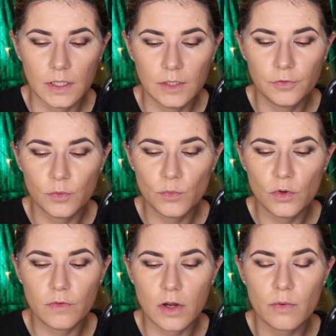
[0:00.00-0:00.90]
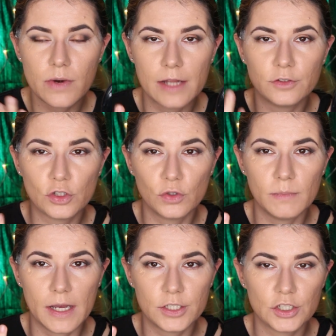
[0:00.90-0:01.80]
If you move around too
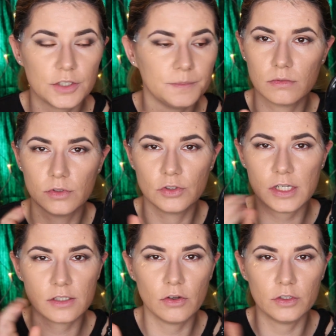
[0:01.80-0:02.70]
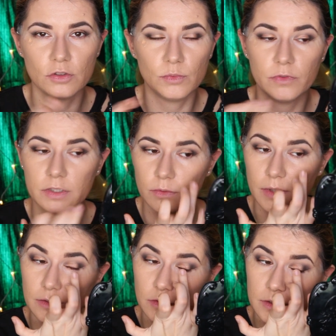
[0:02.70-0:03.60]
much, you're just going to move it
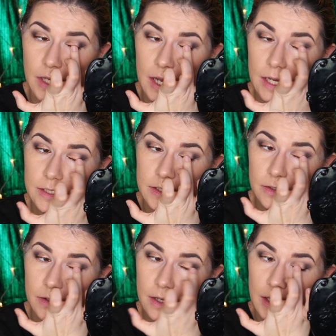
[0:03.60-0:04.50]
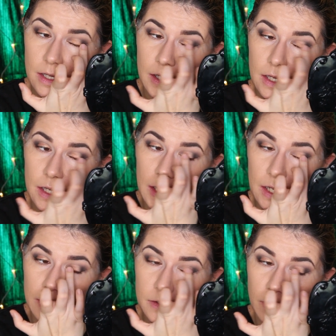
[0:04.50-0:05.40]
around on the eye. So
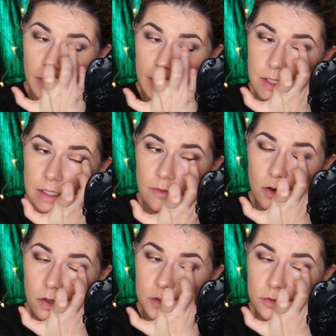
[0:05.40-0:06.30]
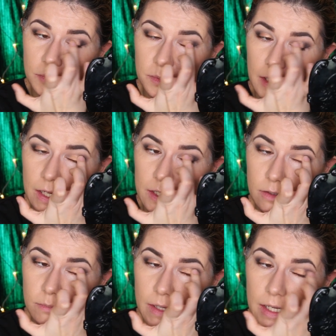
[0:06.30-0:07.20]
I don't know, it's kind of hard to apply
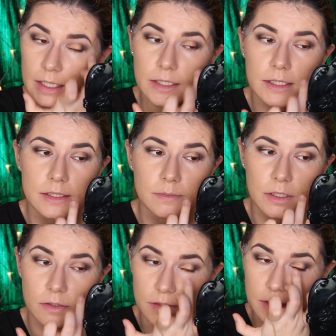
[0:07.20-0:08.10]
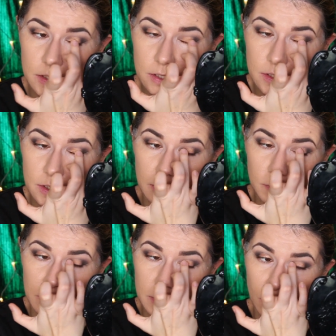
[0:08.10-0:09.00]
on my eyelids because it is a little
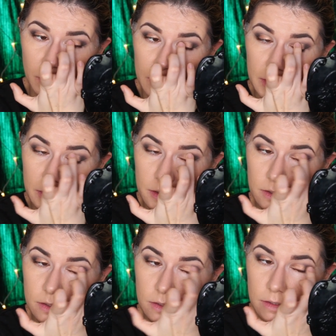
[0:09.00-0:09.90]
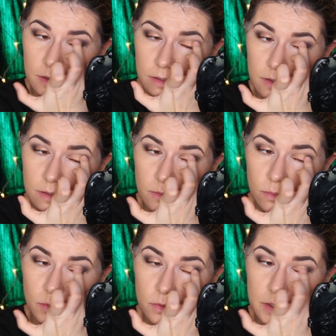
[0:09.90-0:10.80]
bit oily or